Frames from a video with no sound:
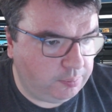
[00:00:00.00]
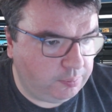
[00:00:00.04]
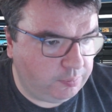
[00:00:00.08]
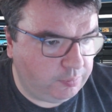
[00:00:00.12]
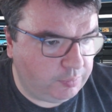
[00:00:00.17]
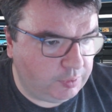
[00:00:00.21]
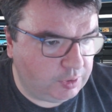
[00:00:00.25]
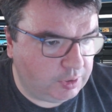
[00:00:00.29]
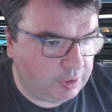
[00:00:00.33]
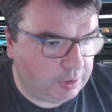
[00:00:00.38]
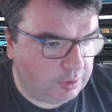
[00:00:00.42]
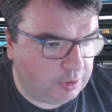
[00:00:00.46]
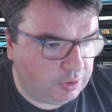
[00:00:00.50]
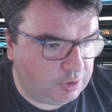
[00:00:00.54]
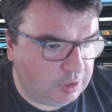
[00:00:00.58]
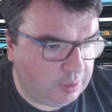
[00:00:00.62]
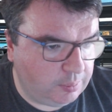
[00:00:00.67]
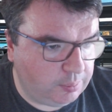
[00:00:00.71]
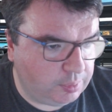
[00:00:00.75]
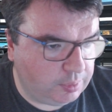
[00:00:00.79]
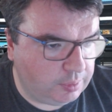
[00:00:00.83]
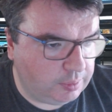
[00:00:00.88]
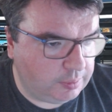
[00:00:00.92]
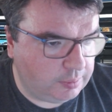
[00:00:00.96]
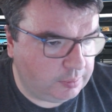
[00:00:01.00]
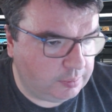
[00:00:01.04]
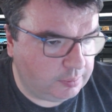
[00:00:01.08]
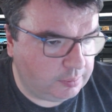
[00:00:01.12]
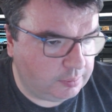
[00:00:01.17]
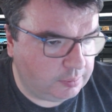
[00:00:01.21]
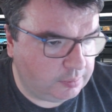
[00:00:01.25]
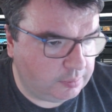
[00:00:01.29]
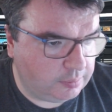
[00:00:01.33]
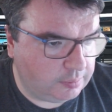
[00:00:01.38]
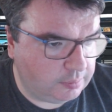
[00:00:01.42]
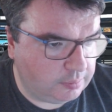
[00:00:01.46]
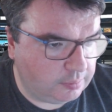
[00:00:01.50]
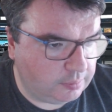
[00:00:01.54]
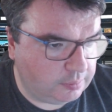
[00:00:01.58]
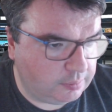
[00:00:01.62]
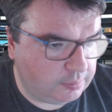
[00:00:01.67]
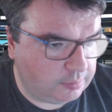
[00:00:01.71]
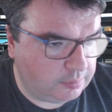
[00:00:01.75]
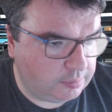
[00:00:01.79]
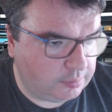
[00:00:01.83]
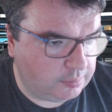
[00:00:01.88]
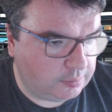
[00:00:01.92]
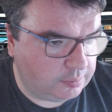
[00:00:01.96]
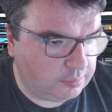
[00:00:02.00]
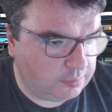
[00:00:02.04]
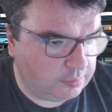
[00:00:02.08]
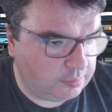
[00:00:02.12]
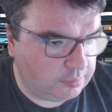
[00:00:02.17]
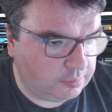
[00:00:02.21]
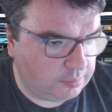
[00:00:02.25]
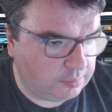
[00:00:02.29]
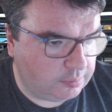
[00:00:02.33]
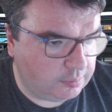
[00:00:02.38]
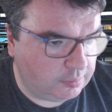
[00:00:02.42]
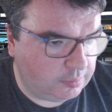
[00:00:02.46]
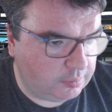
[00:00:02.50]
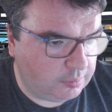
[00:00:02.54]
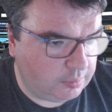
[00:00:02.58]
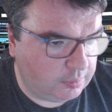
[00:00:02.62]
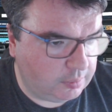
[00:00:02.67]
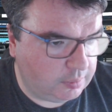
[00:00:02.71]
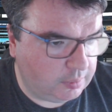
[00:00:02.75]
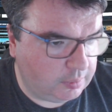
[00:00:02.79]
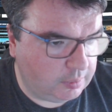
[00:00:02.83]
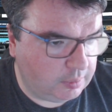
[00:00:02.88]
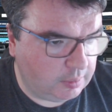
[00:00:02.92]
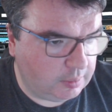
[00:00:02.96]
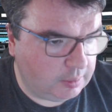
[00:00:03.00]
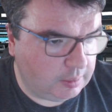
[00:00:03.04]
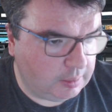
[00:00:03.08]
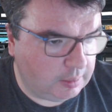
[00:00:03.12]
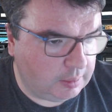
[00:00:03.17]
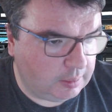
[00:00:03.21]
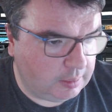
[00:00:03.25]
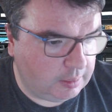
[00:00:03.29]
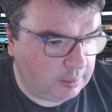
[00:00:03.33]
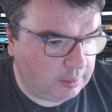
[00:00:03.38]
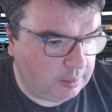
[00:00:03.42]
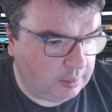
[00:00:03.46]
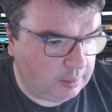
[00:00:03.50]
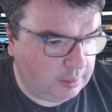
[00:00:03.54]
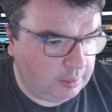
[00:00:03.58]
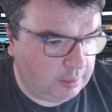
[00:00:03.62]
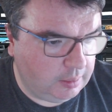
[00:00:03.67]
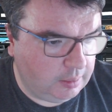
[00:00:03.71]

[no speech]